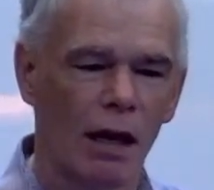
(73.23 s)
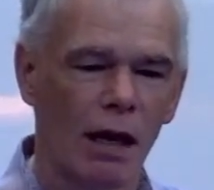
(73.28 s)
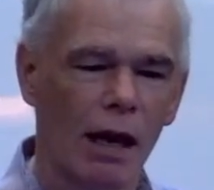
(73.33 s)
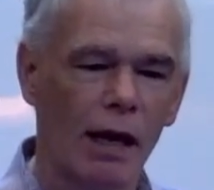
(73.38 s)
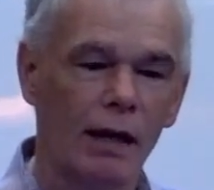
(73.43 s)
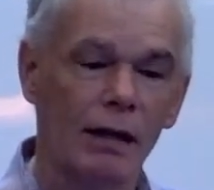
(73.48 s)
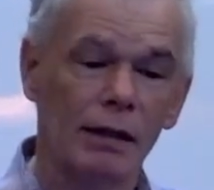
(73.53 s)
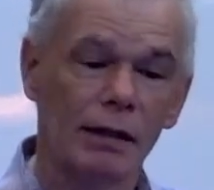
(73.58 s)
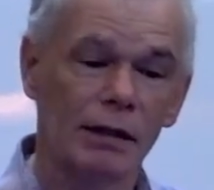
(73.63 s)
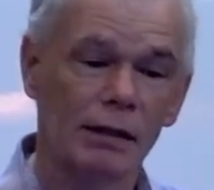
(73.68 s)

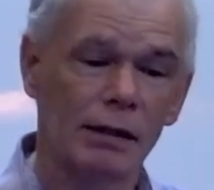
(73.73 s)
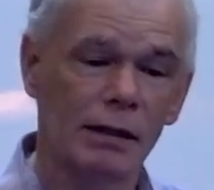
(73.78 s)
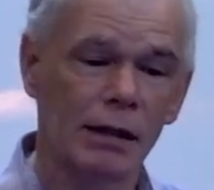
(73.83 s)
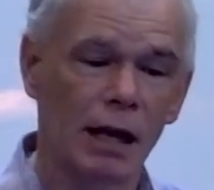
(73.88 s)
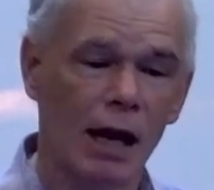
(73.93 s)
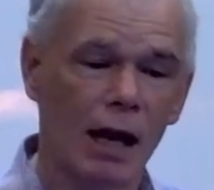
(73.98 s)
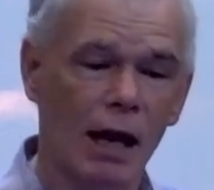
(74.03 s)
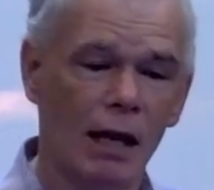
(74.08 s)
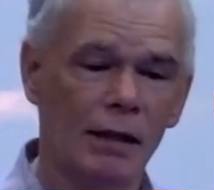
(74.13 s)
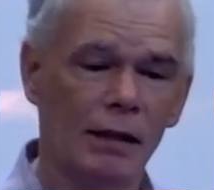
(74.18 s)
in
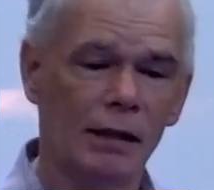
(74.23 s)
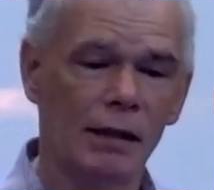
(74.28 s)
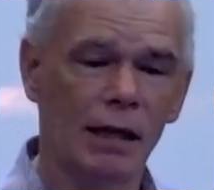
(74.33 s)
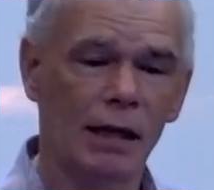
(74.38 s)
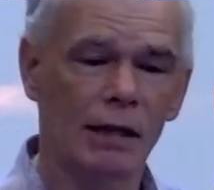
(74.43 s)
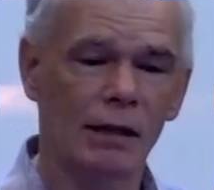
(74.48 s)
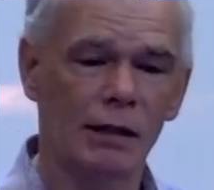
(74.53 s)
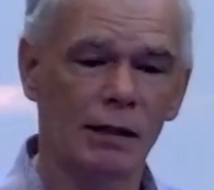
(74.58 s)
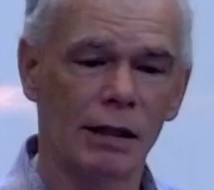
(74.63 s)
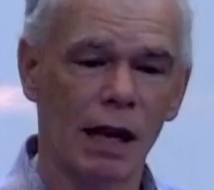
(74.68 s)

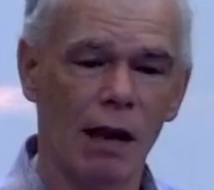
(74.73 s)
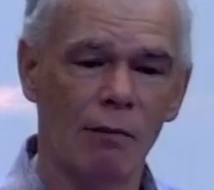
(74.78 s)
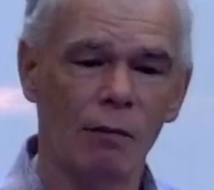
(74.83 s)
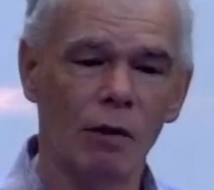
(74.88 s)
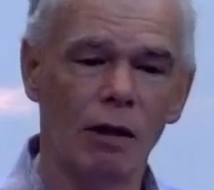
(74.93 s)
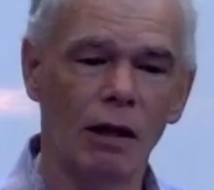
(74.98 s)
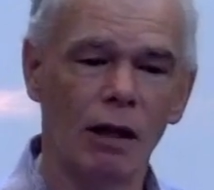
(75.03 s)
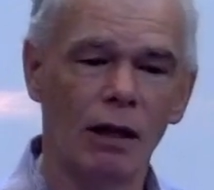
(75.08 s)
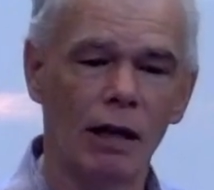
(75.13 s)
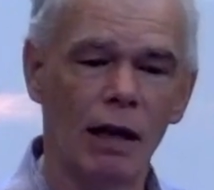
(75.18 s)
2
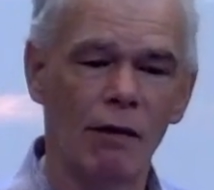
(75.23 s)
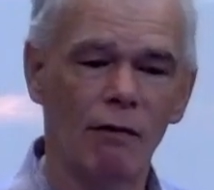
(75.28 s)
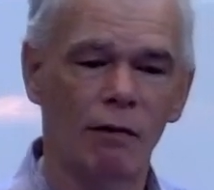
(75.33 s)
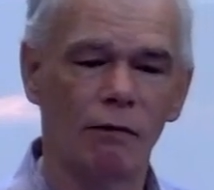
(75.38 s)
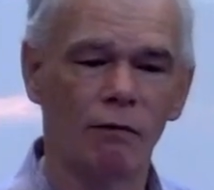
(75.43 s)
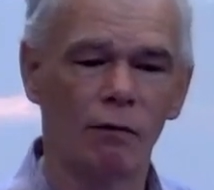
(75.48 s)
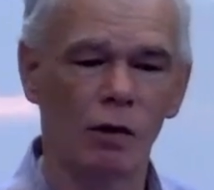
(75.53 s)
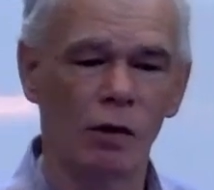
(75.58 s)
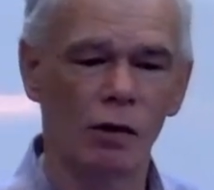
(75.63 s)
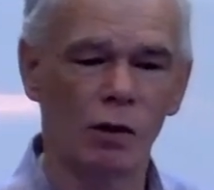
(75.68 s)
Samuel
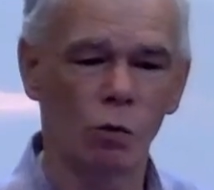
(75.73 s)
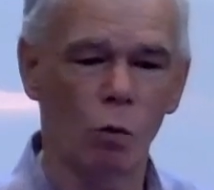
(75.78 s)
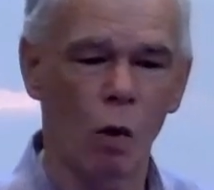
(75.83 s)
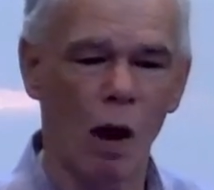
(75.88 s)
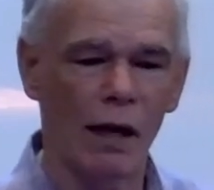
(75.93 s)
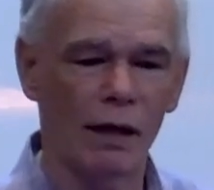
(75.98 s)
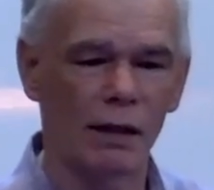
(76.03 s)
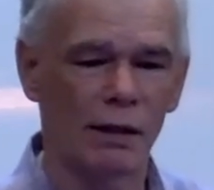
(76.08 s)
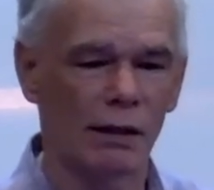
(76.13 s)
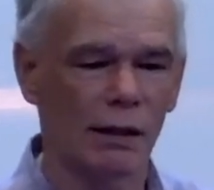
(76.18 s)
11 verse
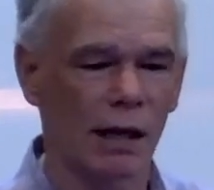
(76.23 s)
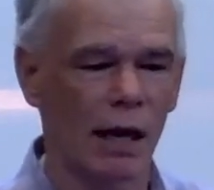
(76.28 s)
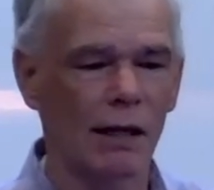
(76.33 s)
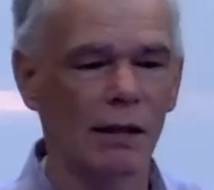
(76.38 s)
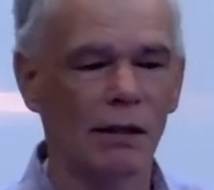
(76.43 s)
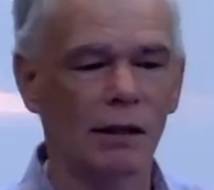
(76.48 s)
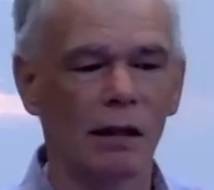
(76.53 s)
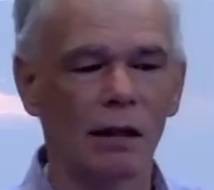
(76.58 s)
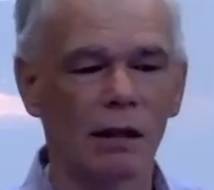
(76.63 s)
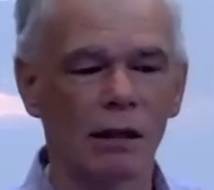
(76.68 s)
1
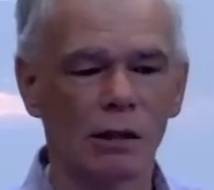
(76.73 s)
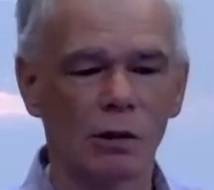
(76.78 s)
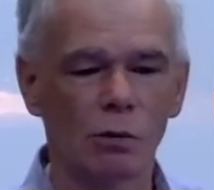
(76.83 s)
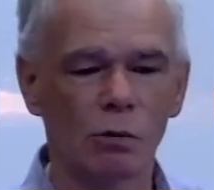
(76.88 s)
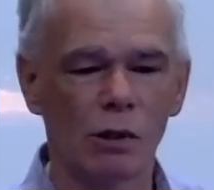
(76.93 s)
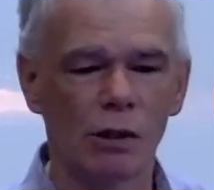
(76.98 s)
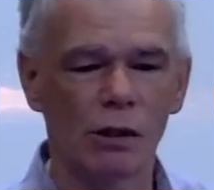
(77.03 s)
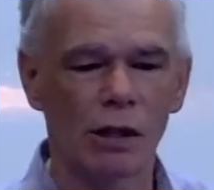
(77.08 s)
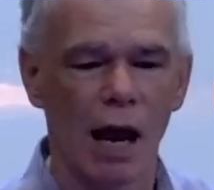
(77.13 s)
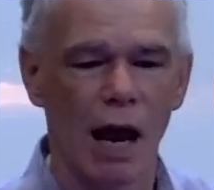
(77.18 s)
says that this
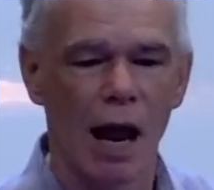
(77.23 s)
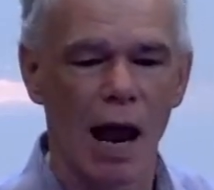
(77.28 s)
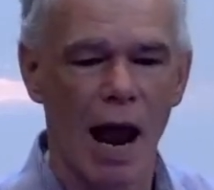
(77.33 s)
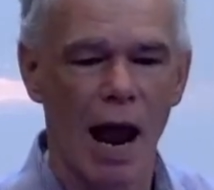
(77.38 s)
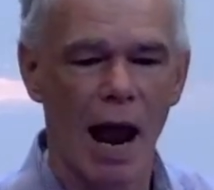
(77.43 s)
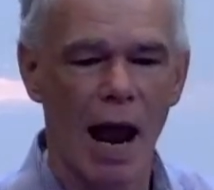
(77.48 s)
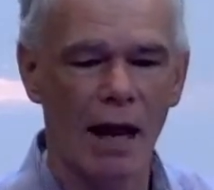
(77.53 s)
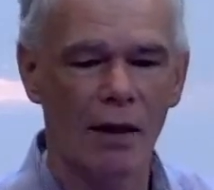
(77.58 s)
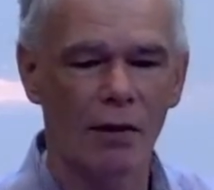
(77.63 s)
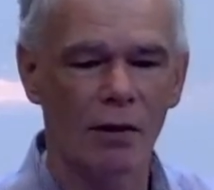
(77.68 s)
was
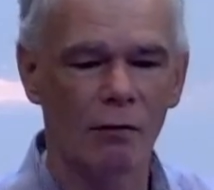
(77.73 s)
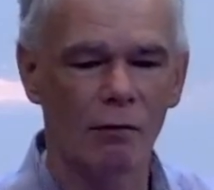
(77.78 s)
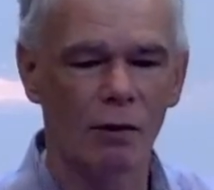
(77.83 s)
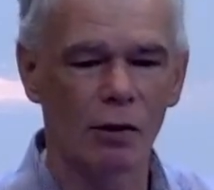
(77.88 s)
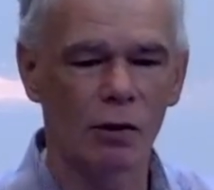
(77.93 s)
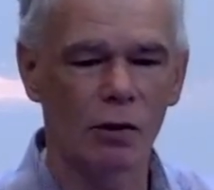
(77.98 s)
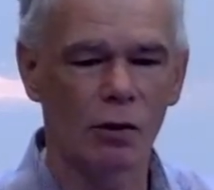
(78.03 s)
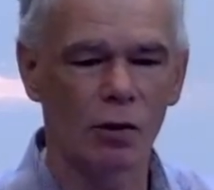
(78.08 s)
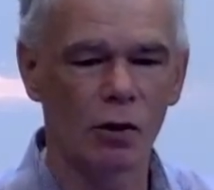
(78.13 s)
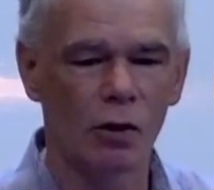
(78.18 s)
at the
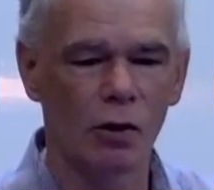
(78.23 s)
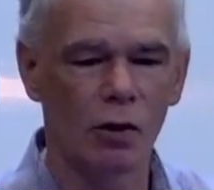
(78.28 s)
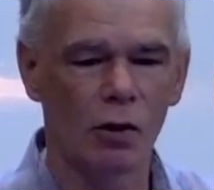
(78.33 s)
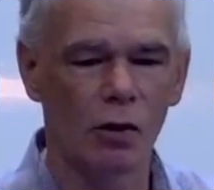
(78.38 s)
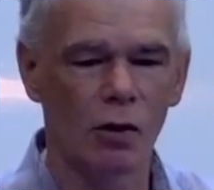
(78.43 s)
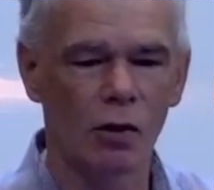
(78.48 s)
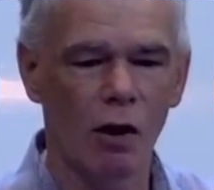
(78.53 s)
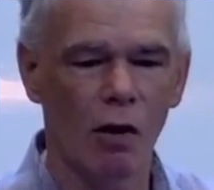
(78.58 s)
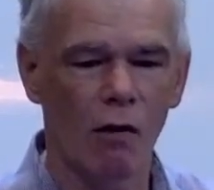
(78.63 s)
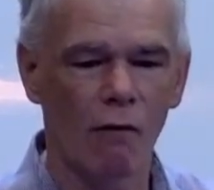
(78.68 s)

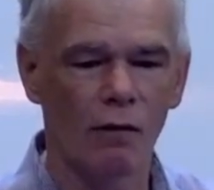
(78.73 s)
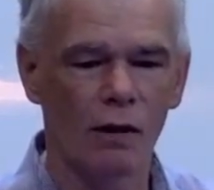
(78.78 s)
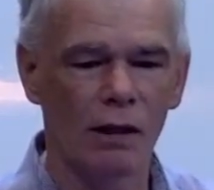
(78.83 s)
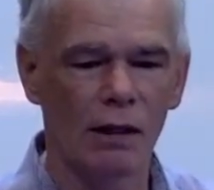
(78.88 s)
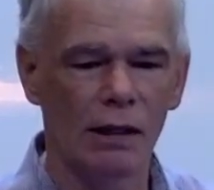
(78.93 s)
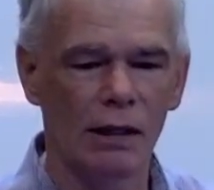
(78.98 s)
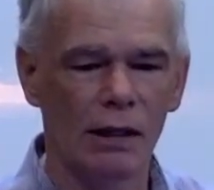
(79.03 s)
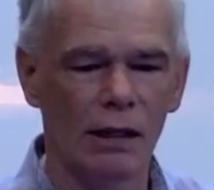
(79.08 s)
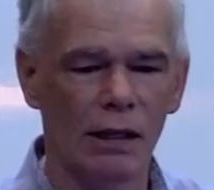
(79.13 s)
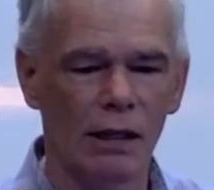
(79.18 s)
return of the
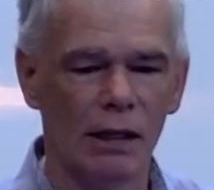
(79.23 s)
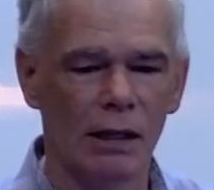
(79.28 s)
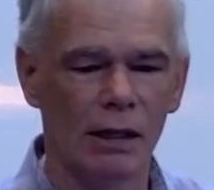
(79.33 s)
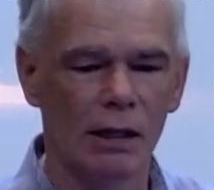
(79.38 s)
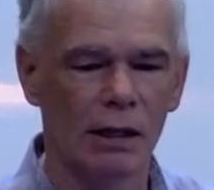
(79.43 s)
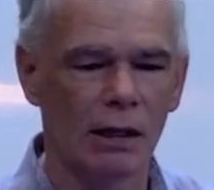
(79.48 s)
year.